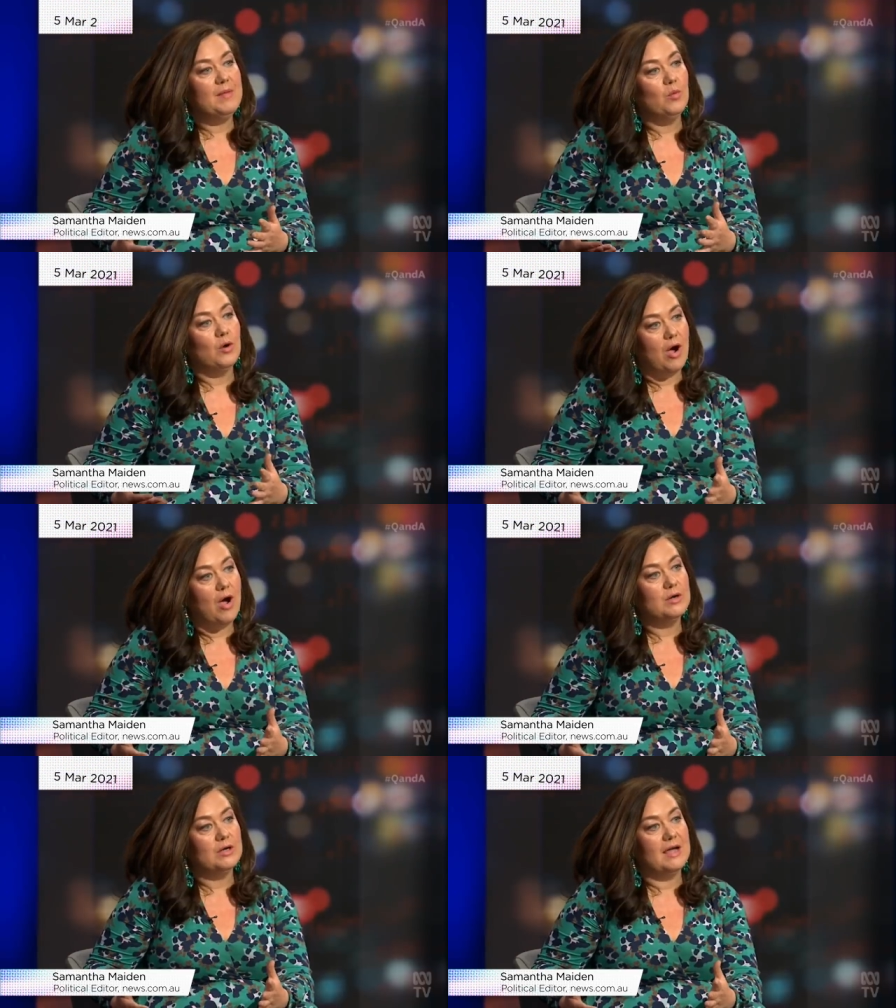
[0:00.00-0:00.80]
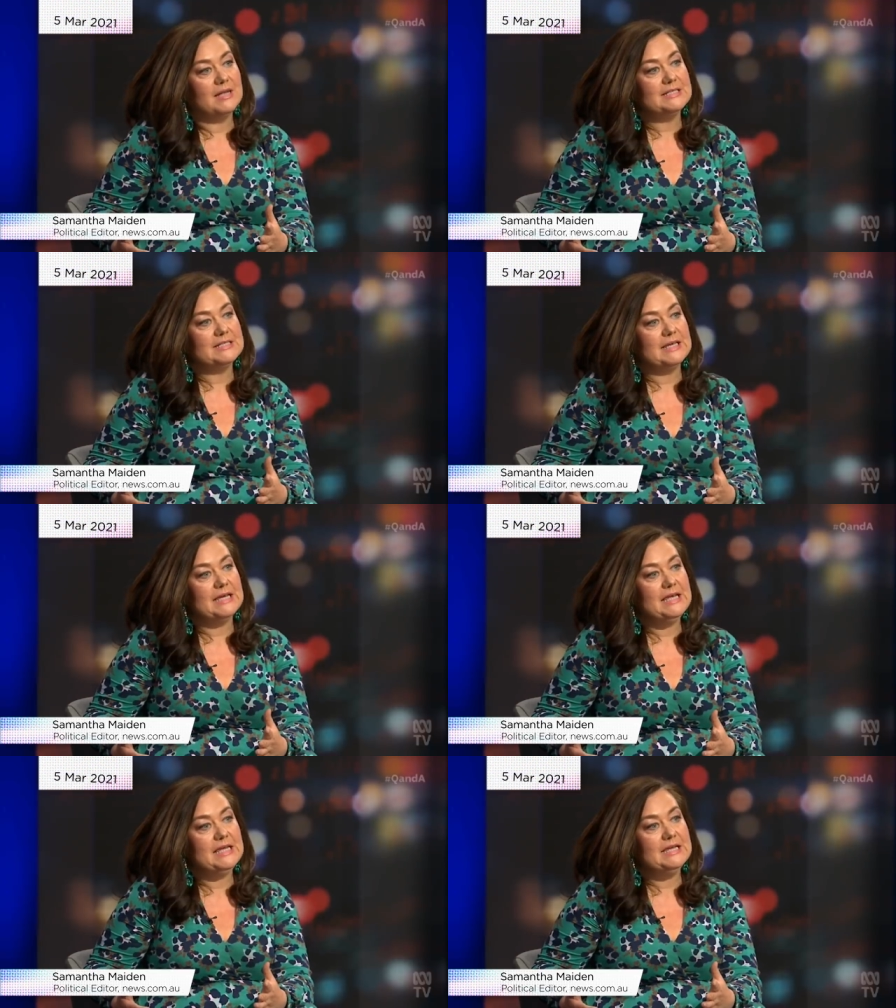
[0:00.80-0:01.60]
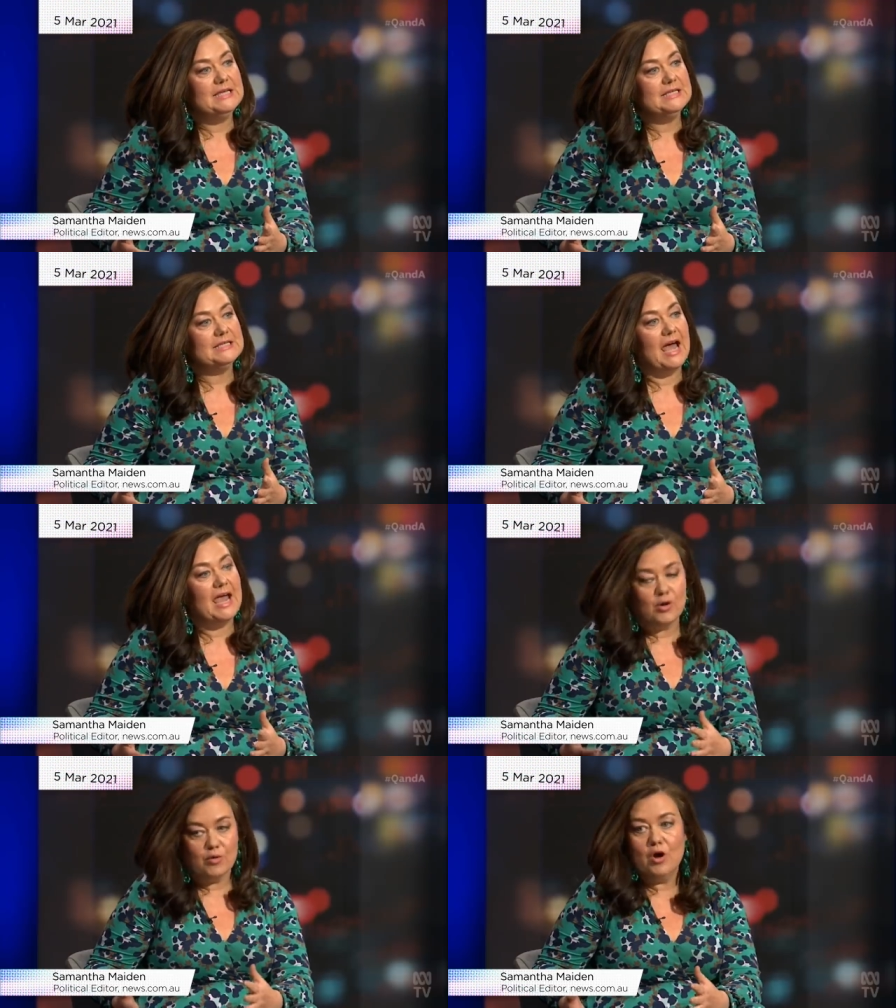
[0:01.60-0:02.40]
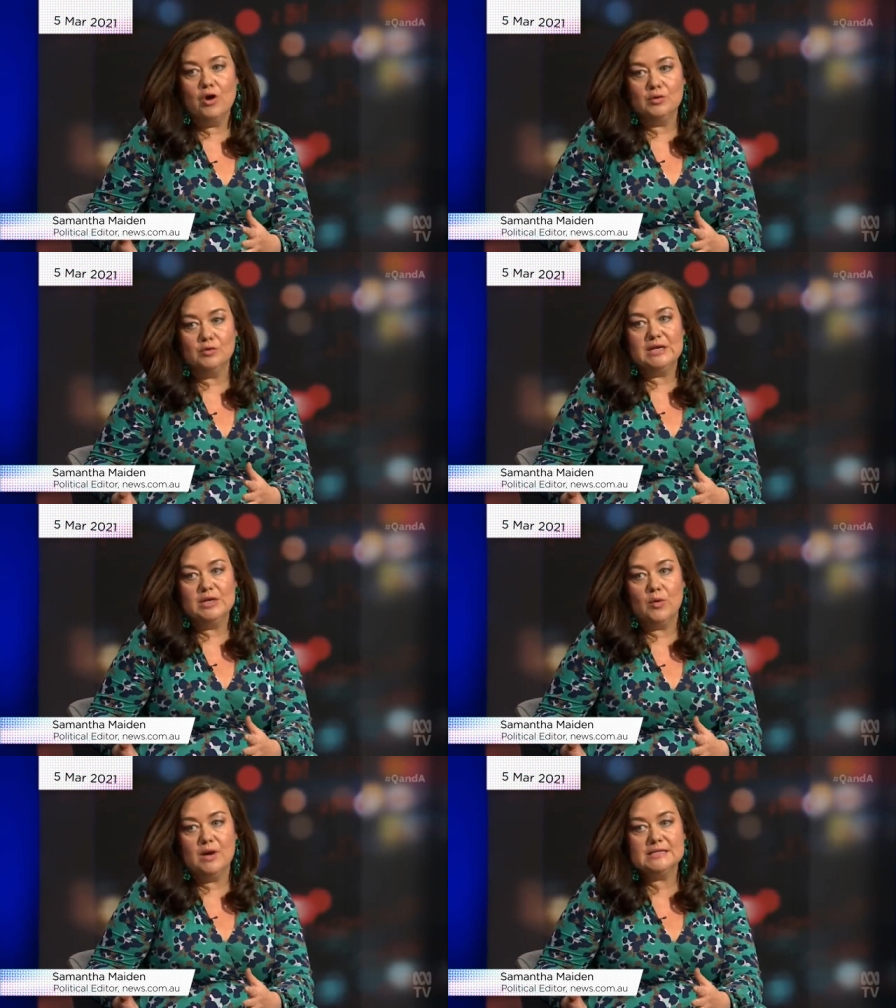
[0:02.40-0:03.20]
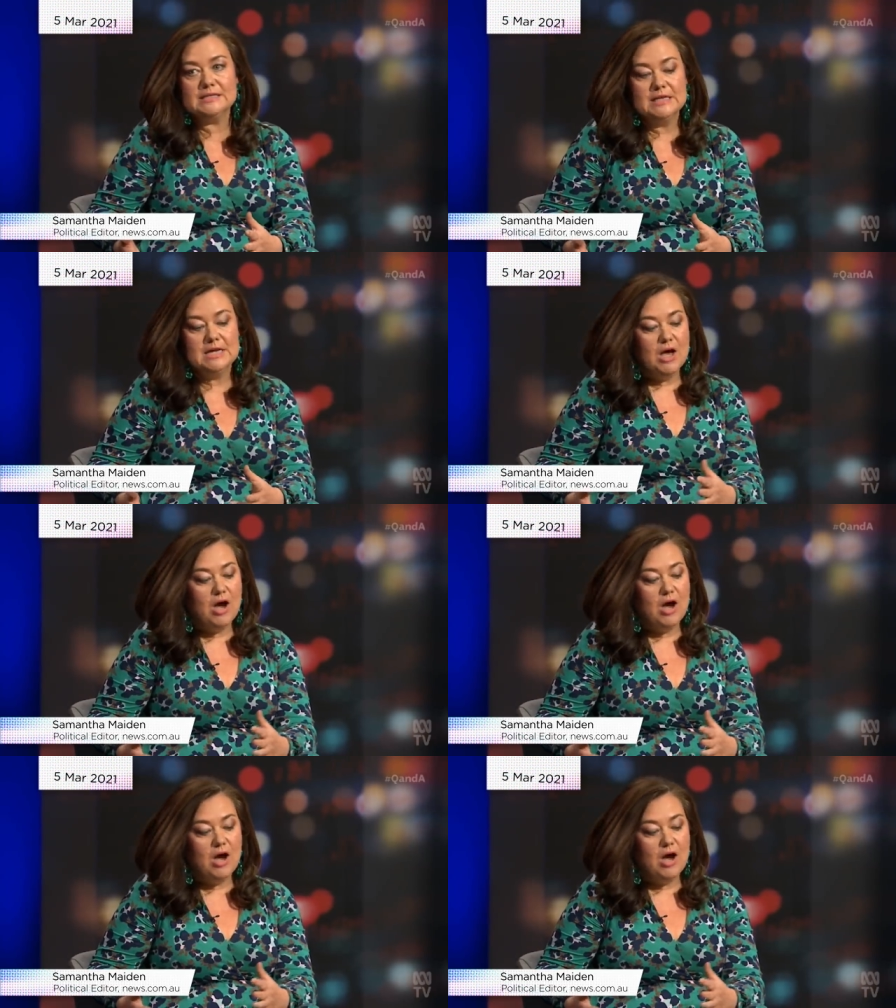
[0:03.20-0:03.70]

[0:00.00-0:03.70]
I mean, what I would like to see is a coronial inquest.